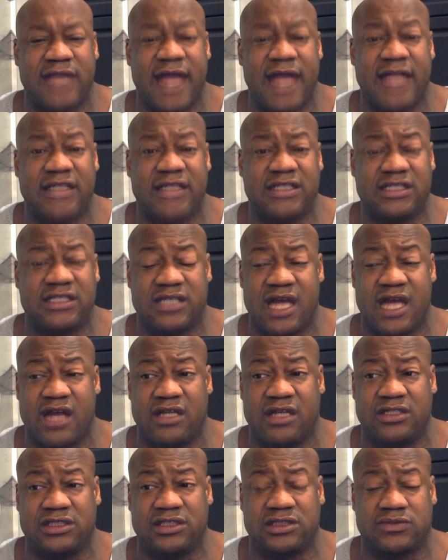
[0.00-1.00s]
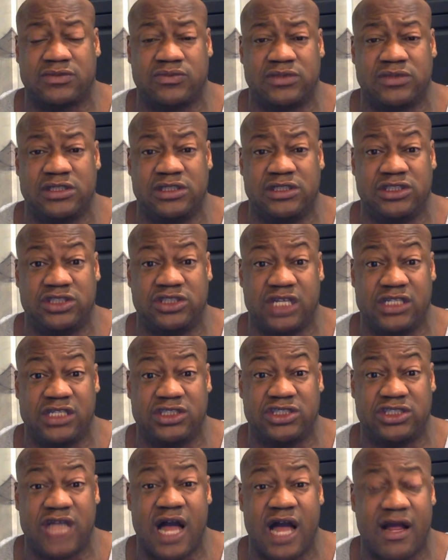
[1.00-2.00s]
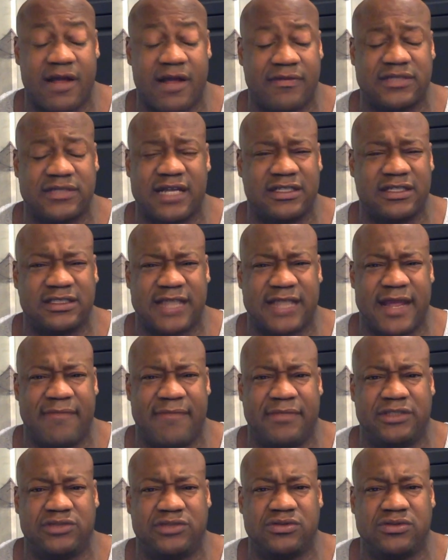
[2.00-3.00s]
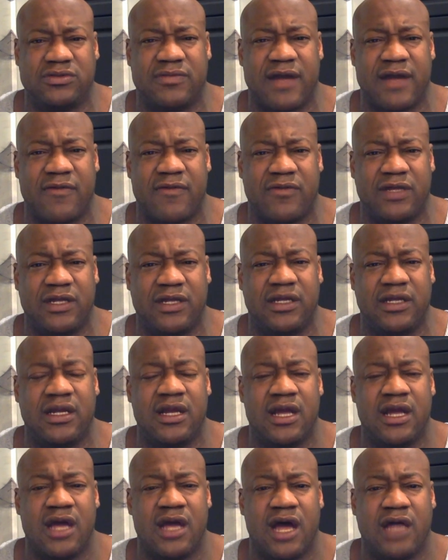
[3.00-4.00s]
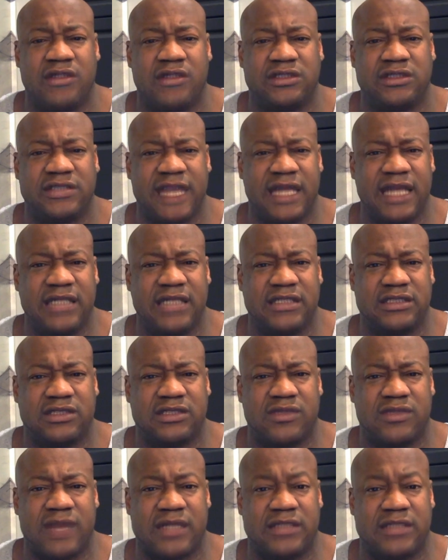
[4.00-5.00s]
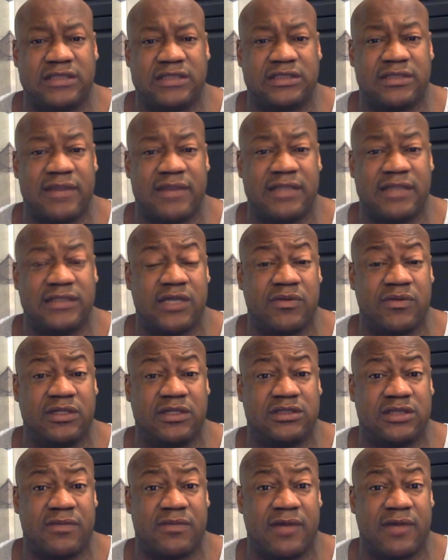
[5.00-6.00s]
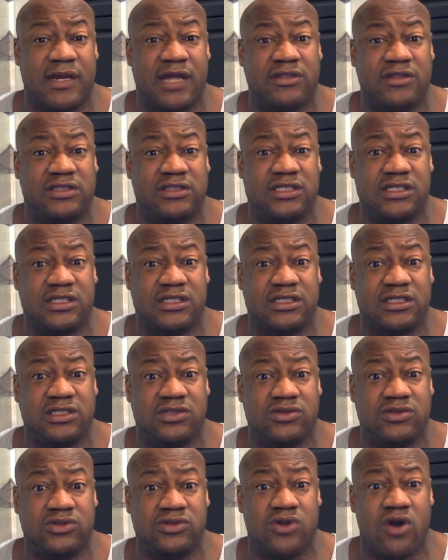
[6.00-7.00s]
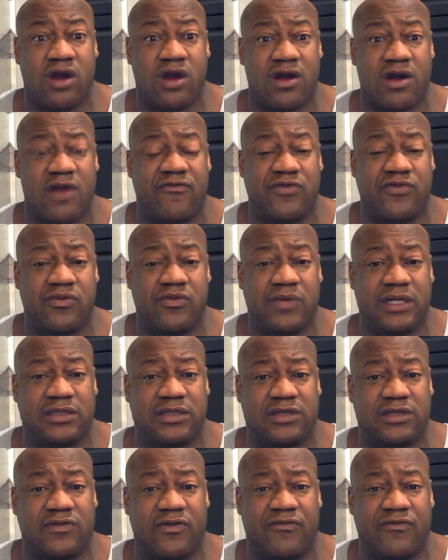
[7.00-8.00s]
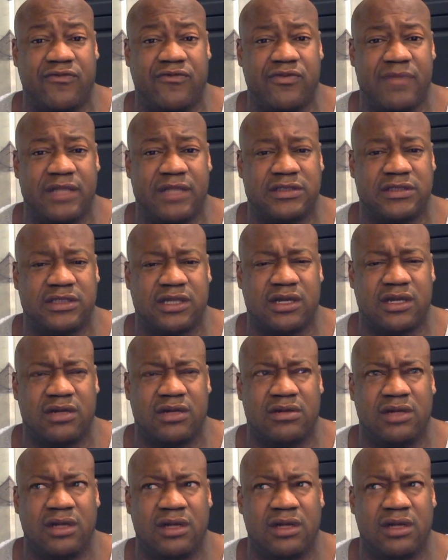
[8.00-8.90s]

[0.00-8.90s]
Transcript: I had to sit down and just in, shock. I was like, this can't be true. Am I really understanding this correct? And somebody said, well, someone else did this in New York a few weeks ago, a few months ago.